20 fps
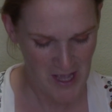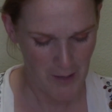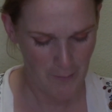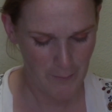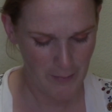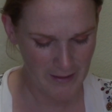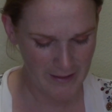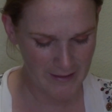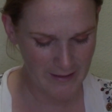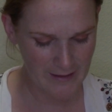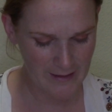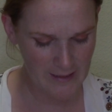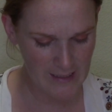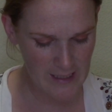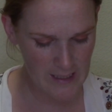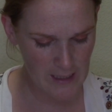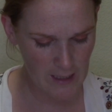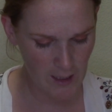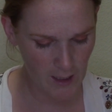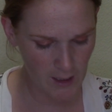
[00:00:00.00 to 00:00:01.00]
But
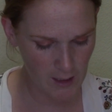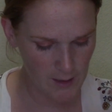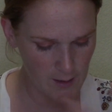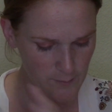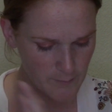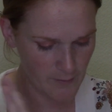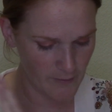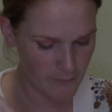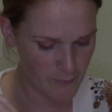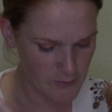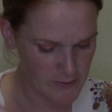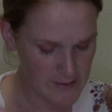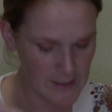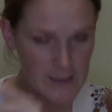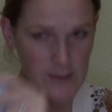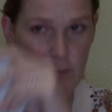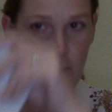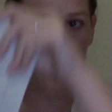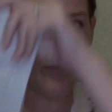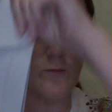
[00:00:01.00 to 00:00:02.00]
the
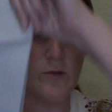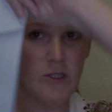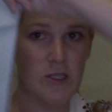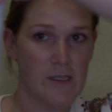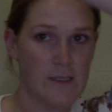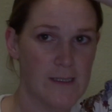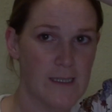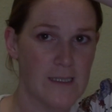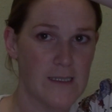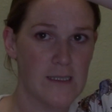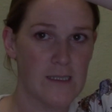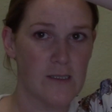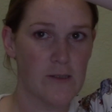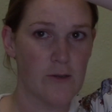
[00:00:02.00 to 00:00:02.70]
full-size one, which is this, is